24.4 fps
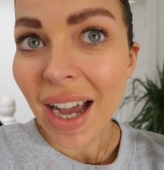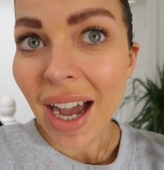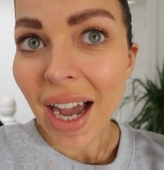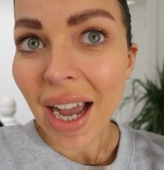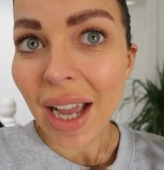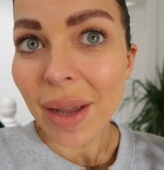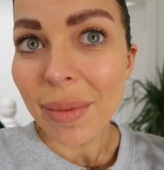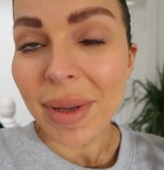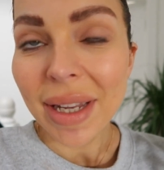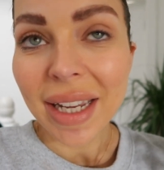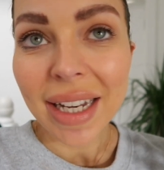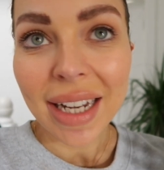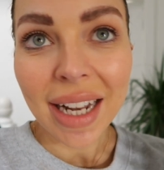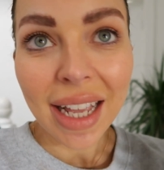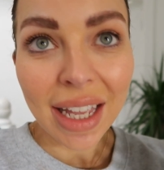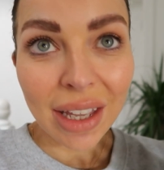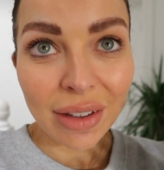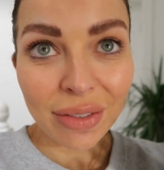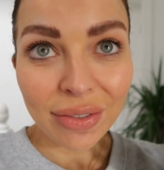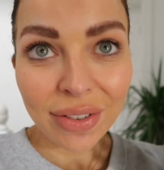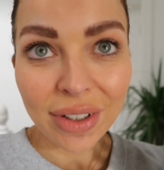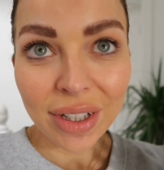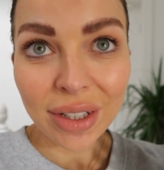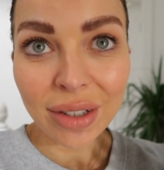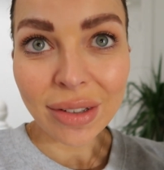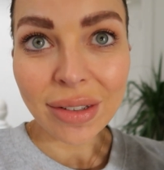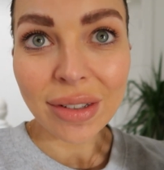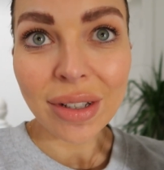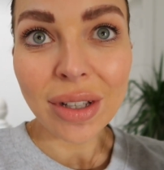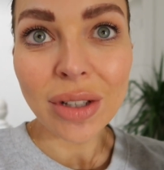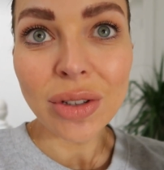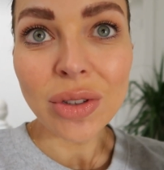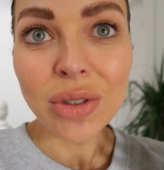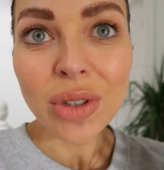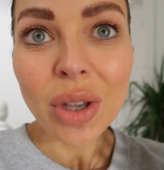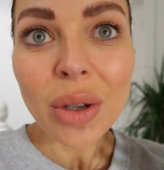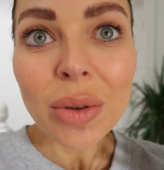I mean, it feels
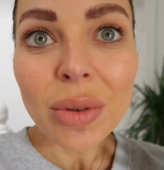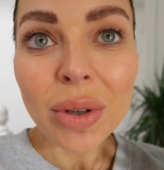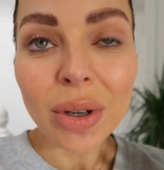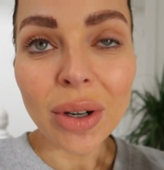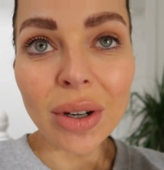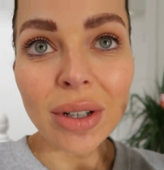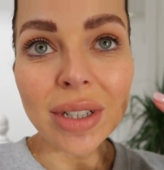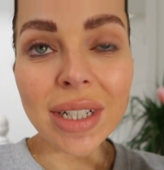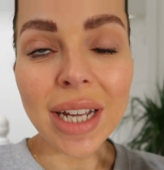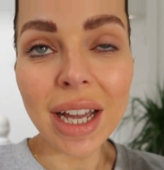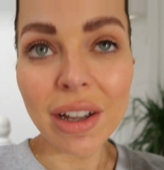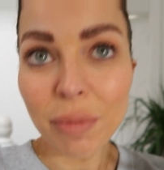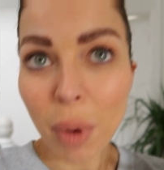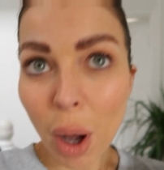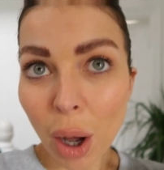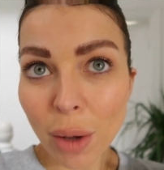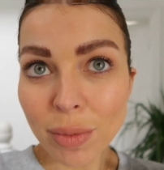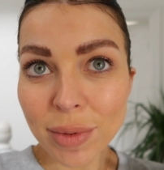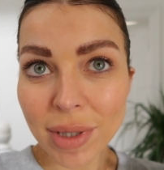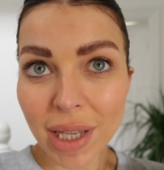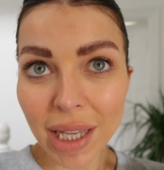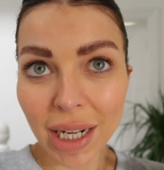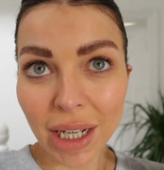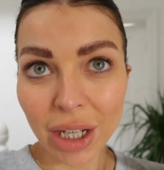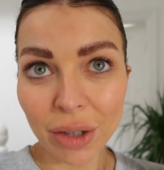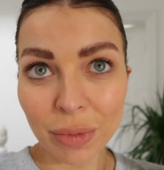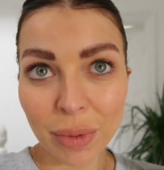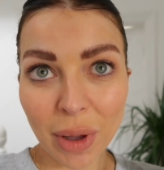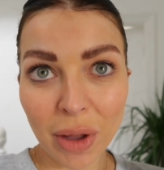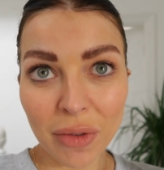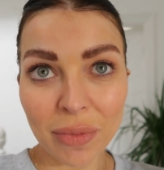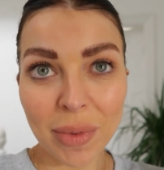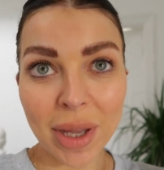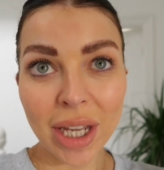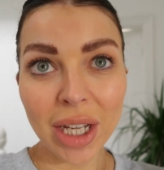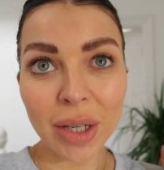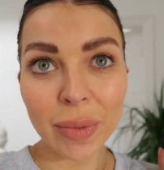so good. I popped a little bit
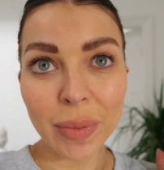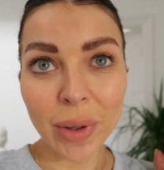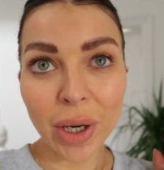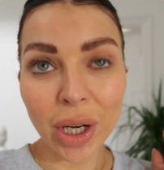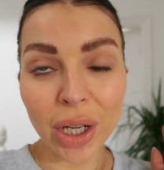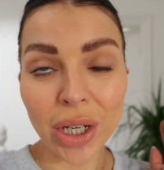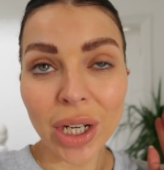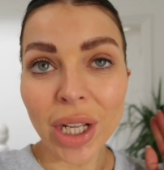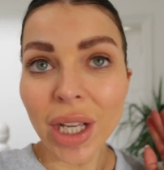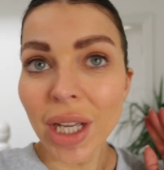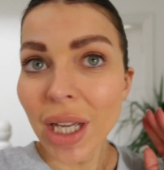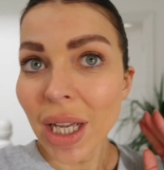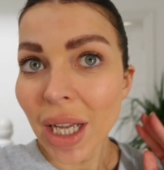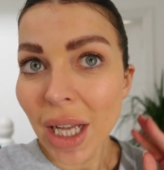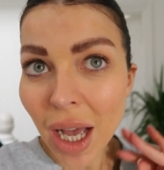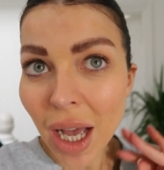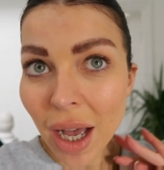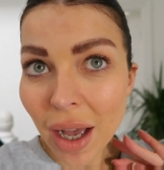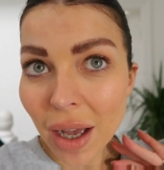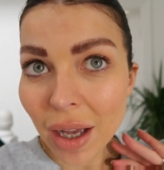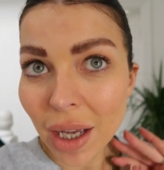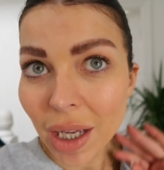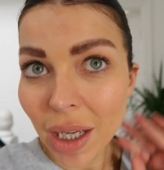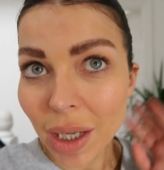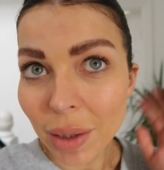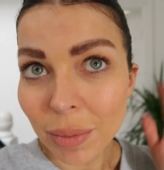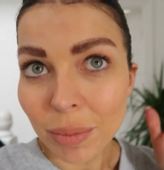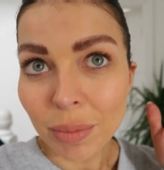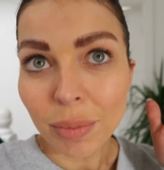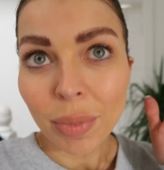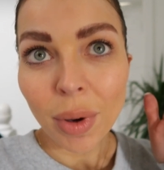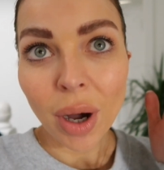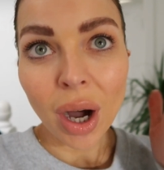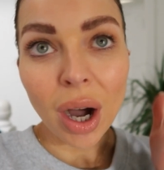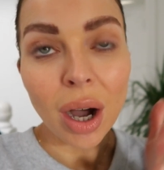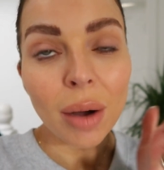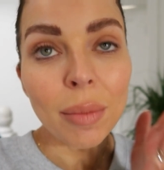of makeup on,
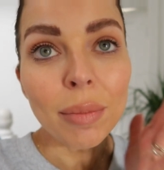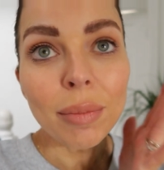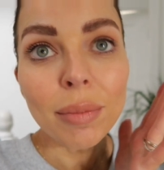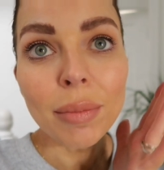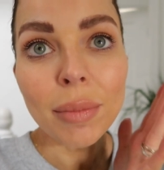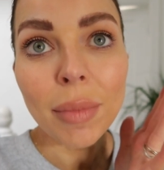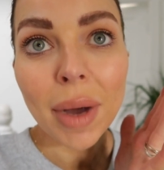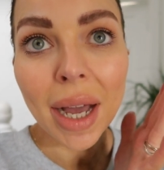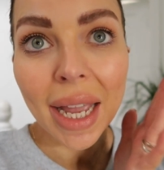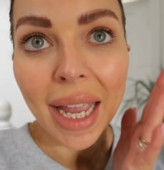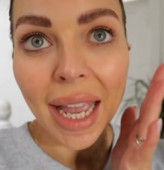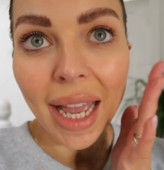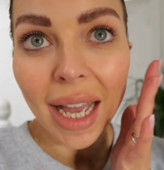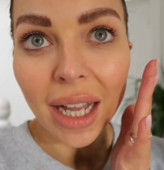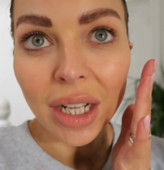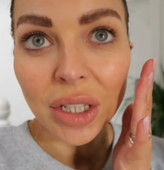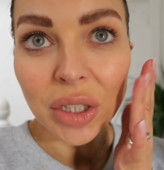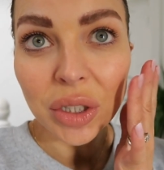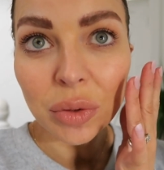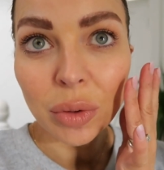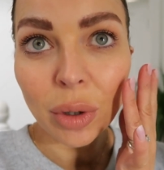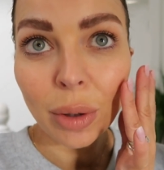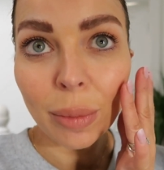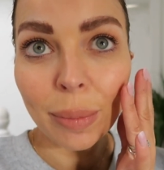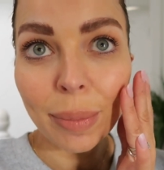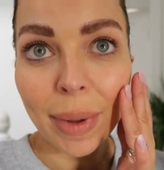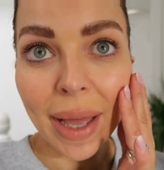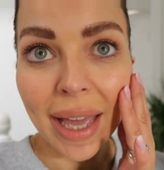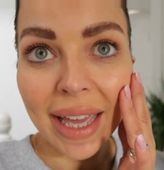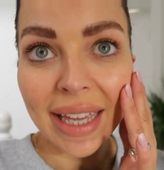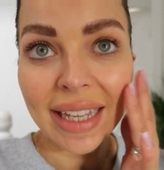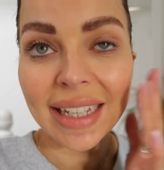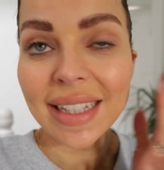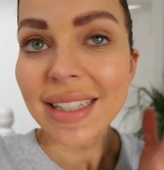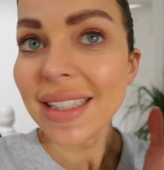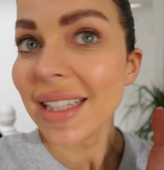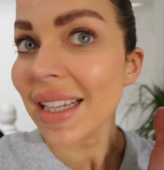but on my actual
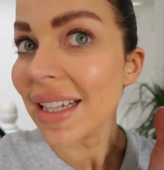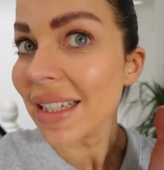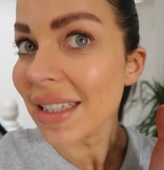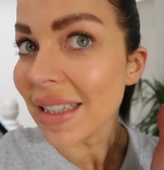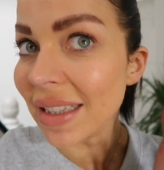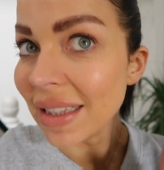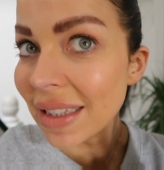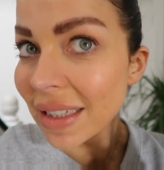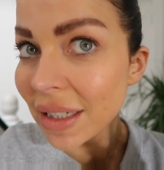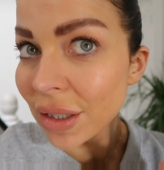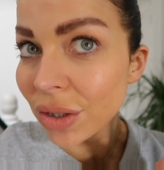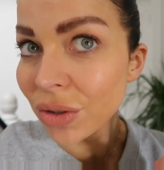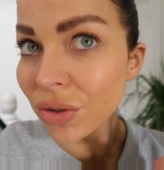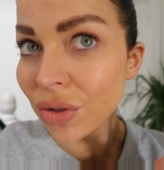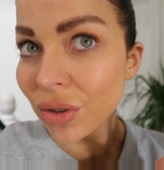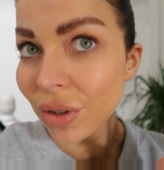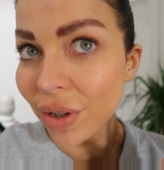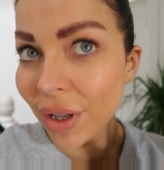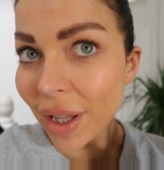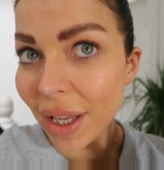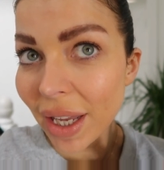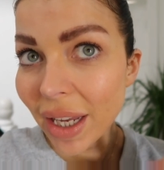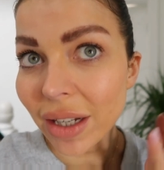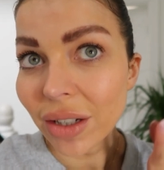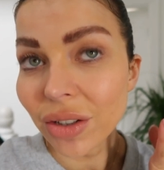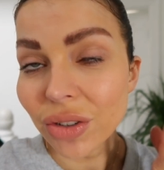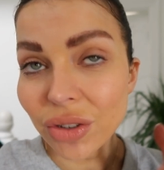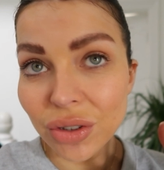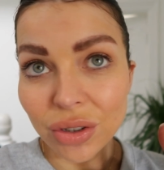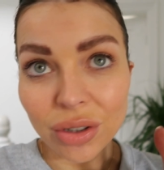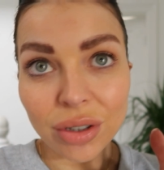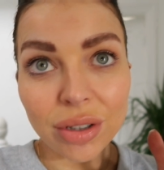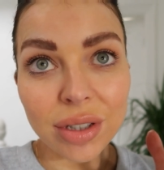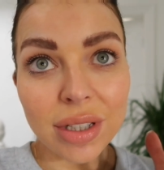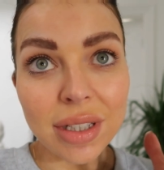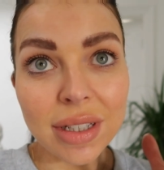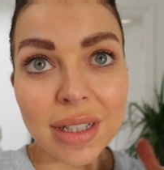base is literally
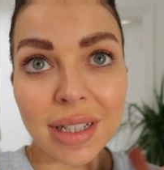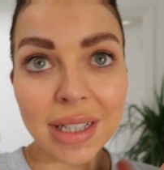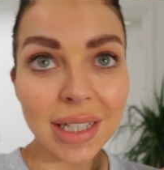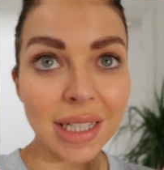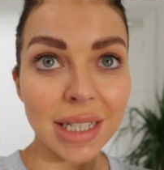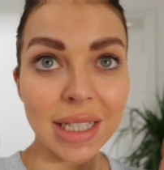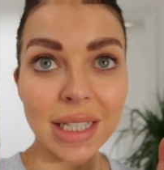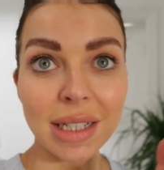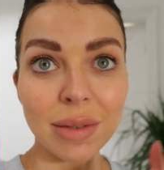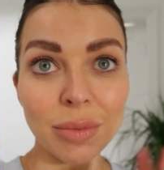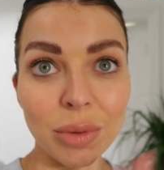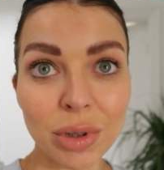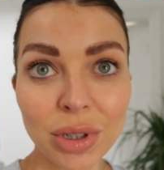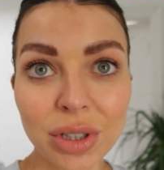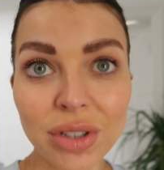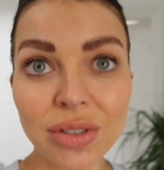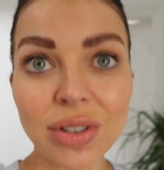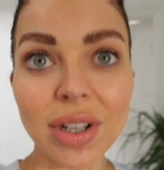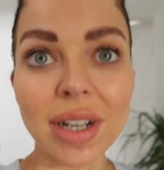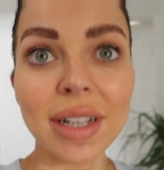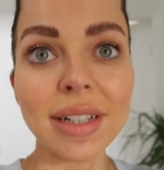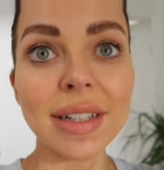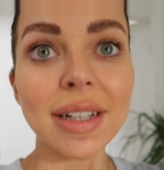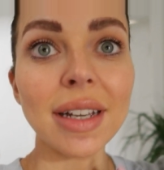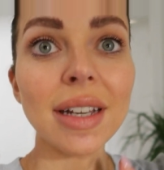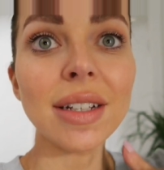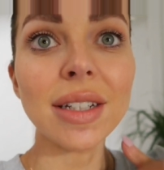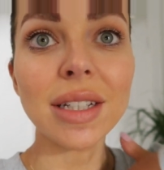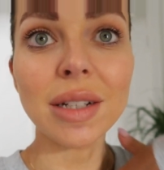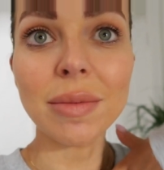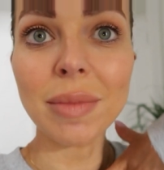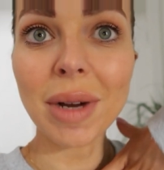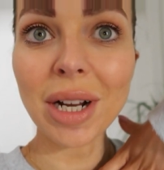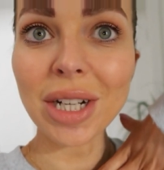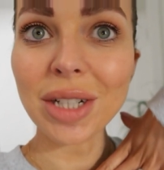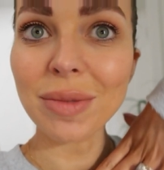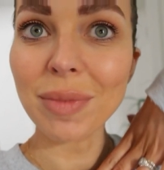just tinted moisturizer
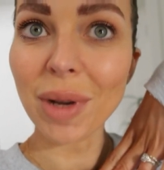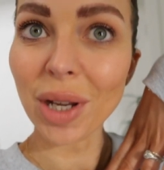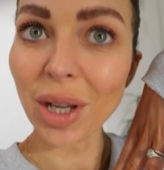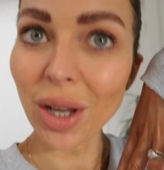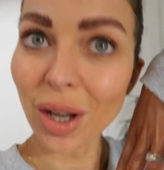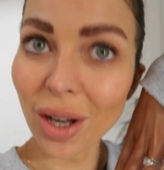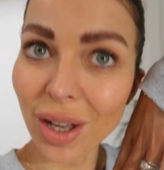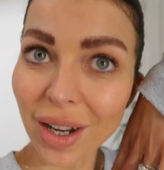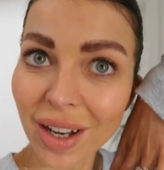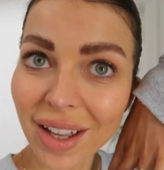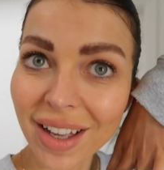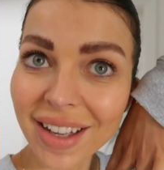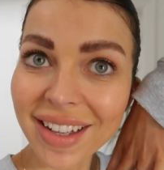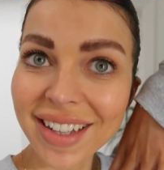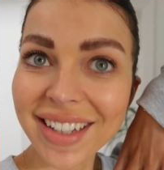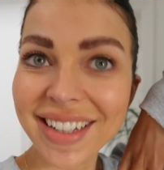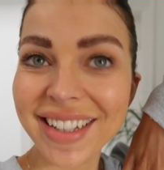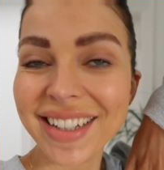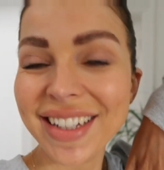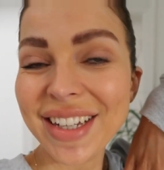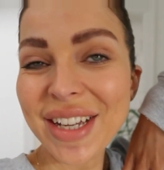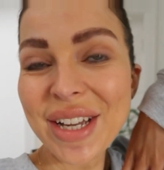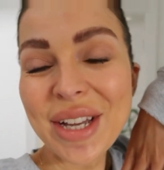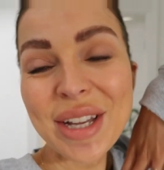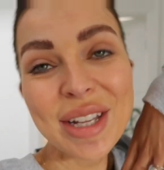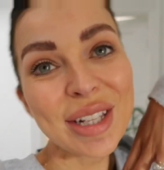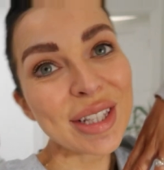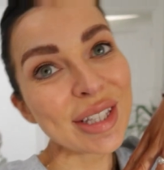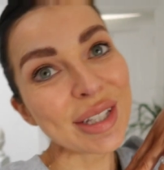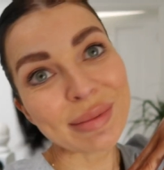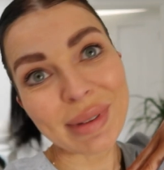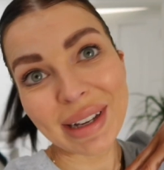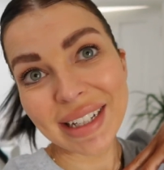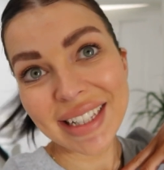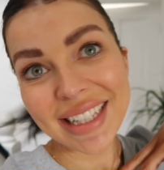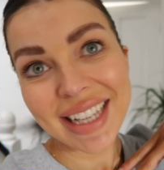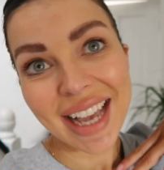to match my color
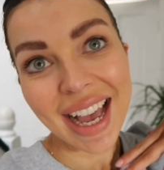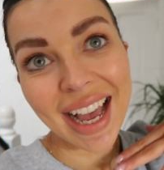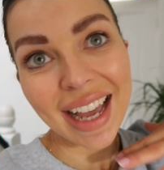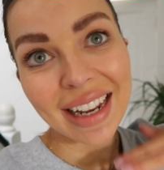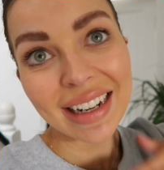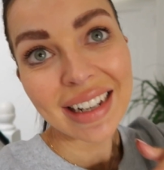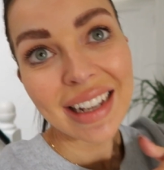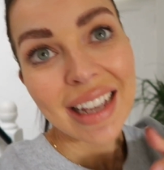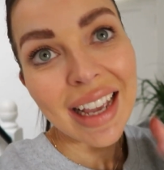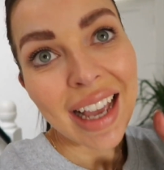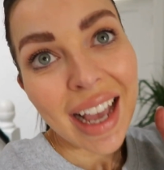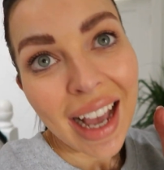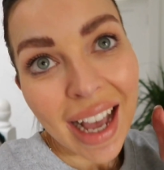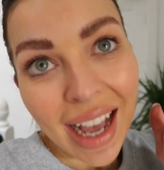to my tan.